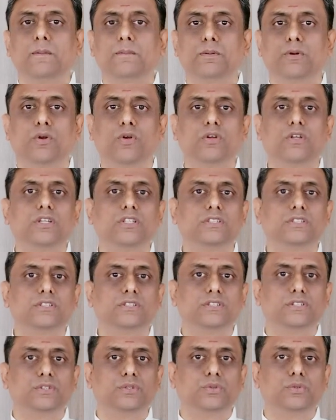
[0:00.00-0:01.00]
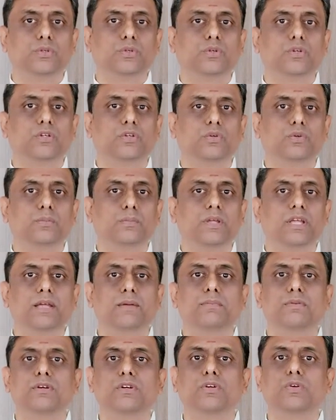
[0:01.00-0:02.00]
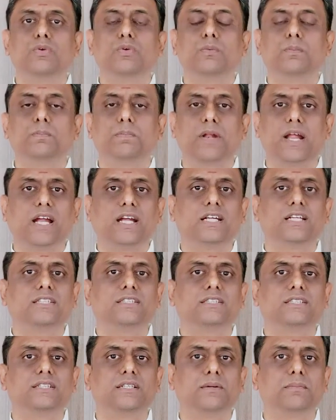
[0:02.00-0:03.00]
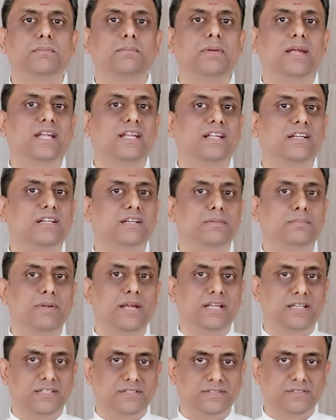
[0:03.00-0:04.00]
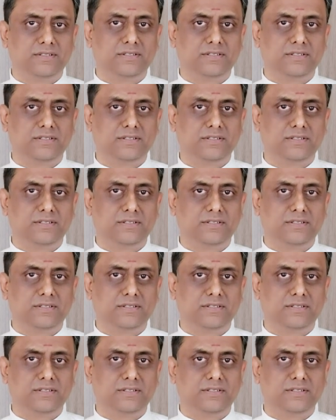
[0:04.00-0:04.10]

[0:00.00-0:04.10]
progress, you will be able to practice it better and better.